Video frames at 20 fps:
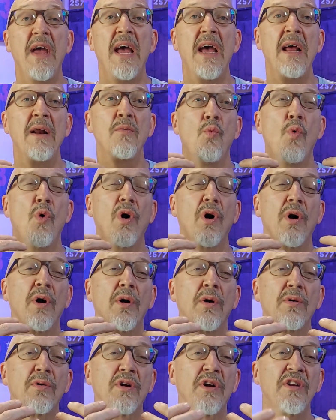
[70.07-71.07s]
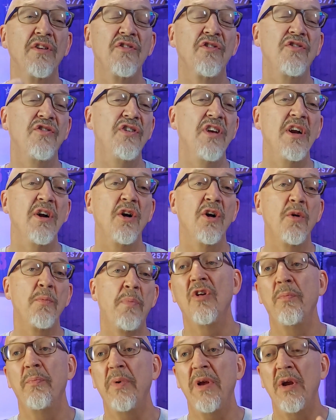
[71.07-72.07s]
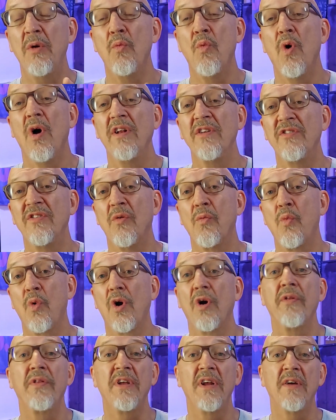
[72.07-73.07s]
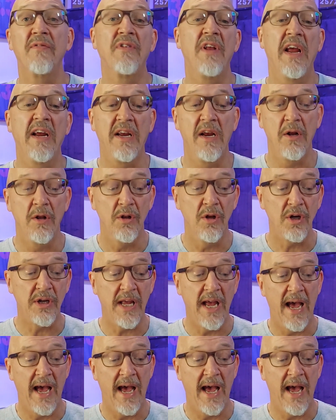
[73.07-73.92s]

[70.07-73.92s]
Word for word: that were considered to be ones that worthy of taking a look